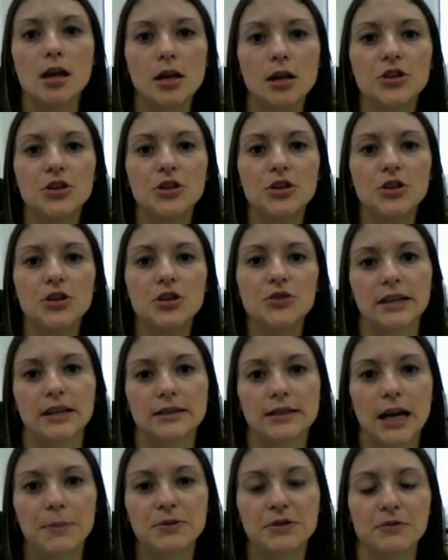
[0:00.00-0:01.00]
Each one of
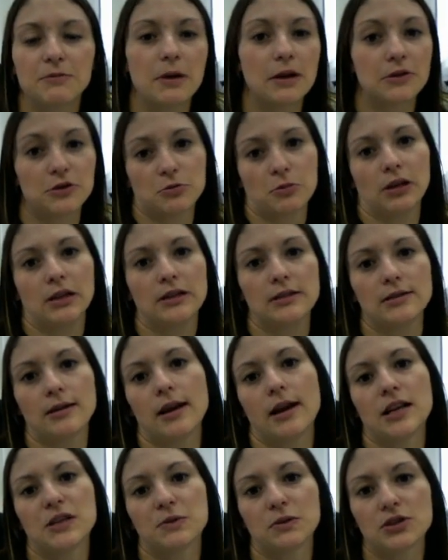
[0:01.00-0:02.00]
these types of measurements
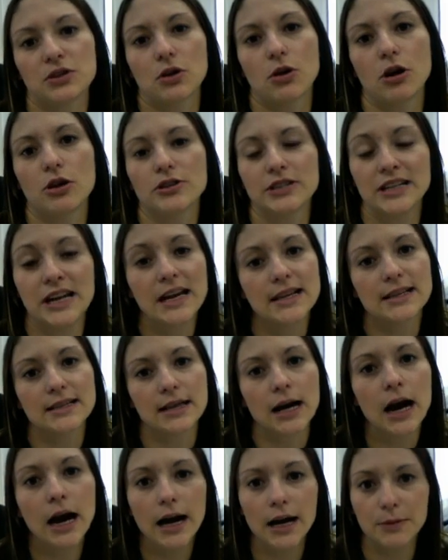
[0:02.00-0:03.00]
has what's called an
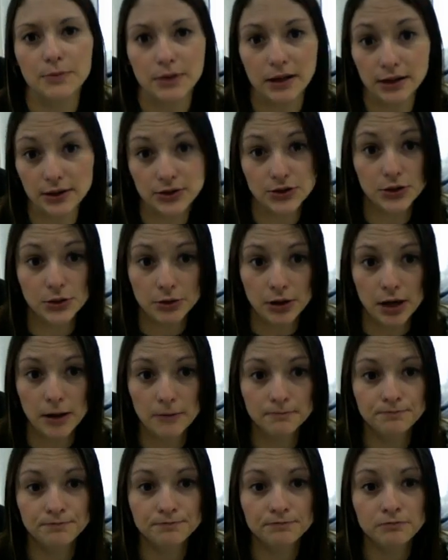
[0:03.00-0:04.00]
SI base
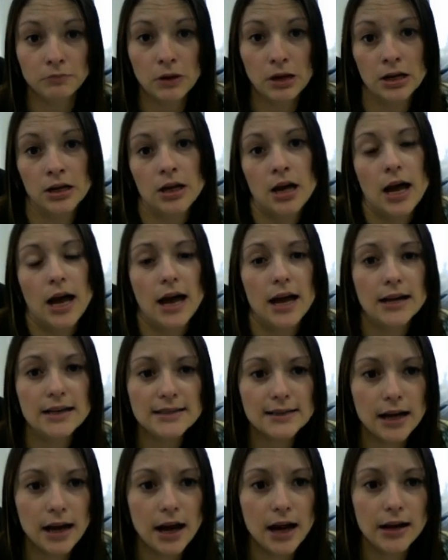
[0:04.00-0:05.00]
unit.
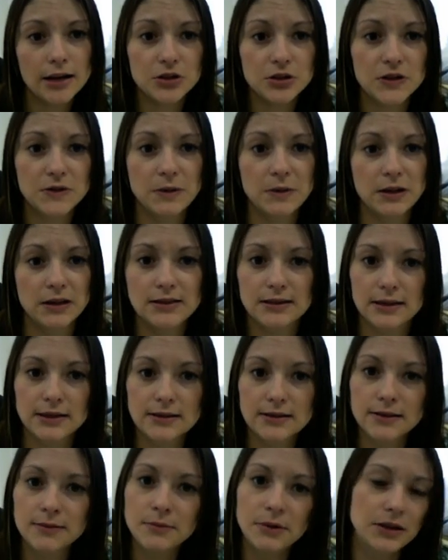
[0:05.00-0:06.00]
SI just means
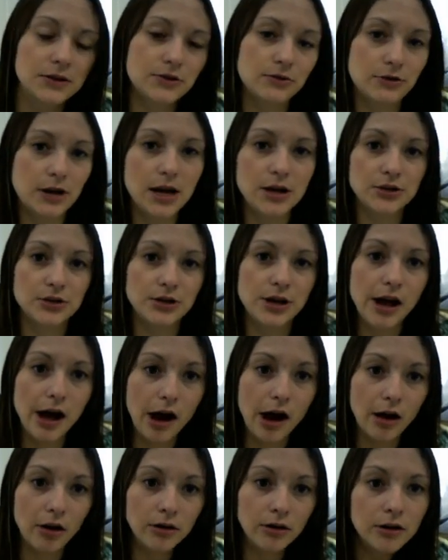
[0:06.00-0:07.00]
System
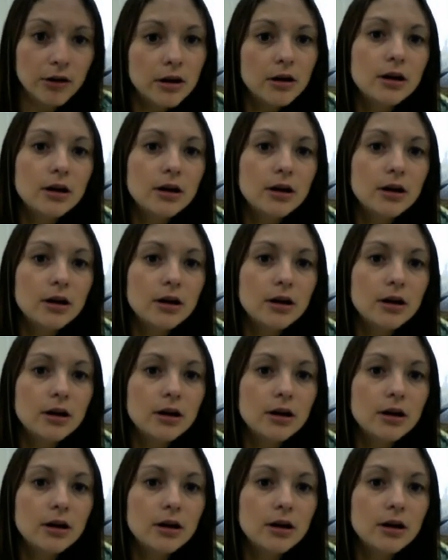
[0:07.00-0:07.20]
International.